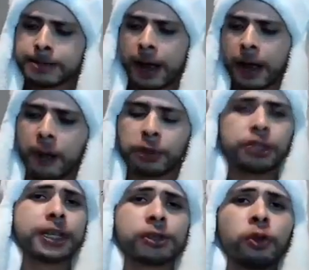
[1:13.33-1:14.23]
I want
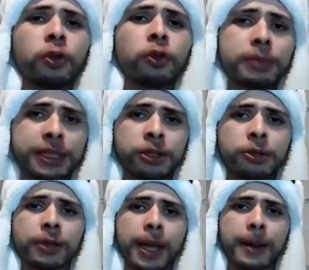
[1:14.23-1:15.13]
you guys to hold me
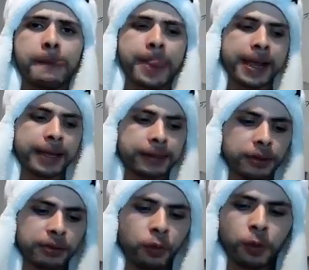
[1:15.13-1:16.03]
to that. And
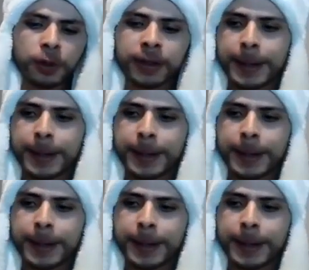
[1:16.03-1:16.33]
the more